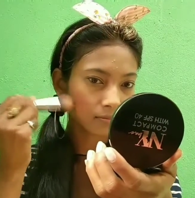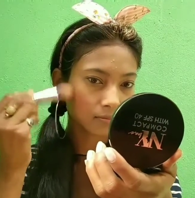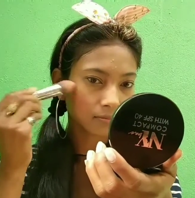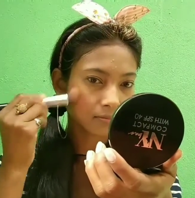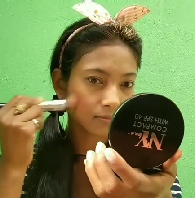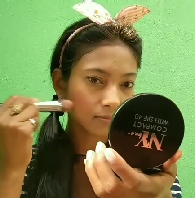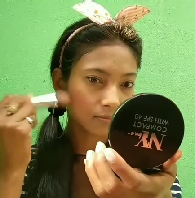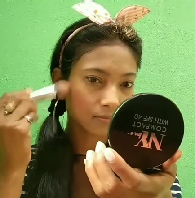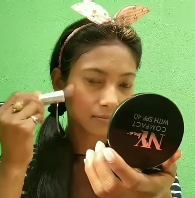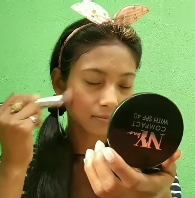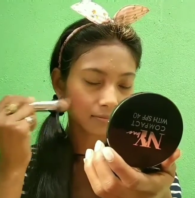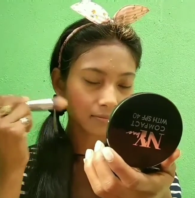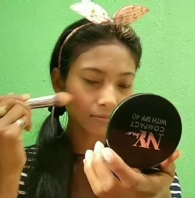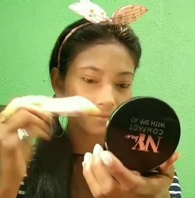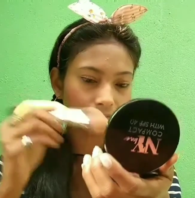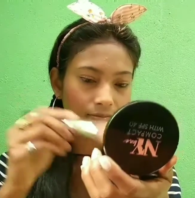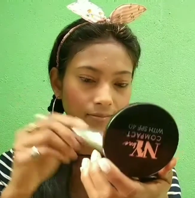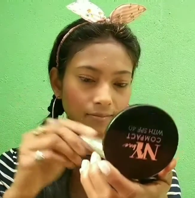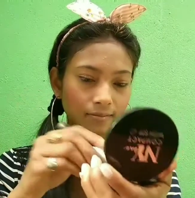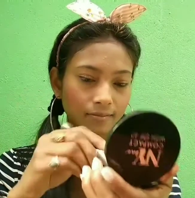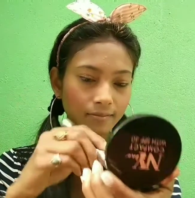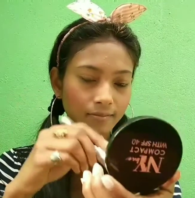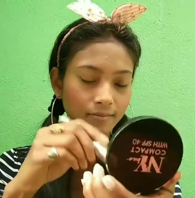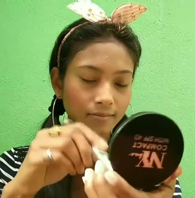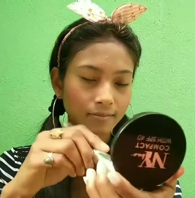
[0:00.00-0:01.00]

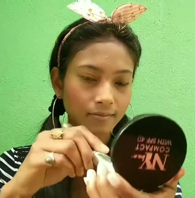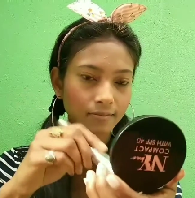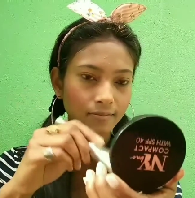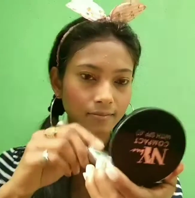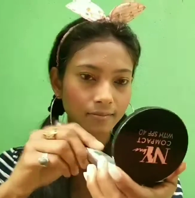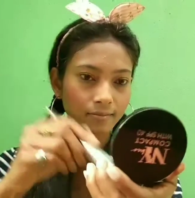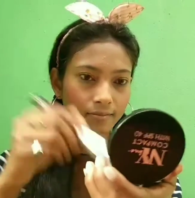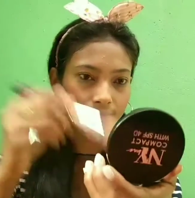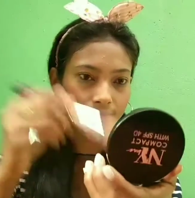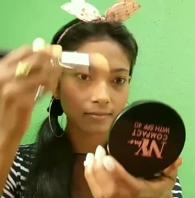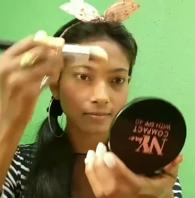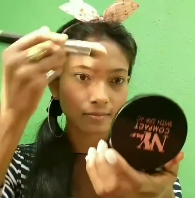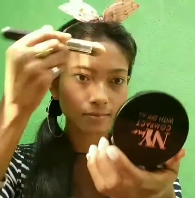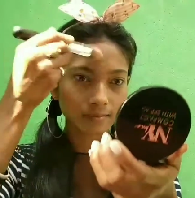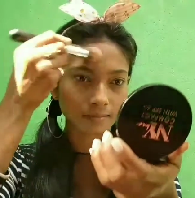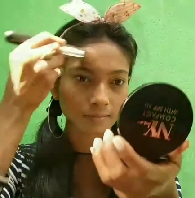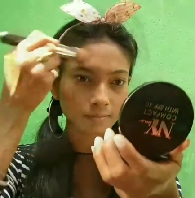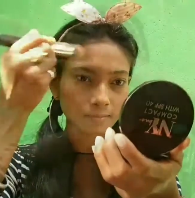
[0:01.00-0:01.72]
Nothing is said.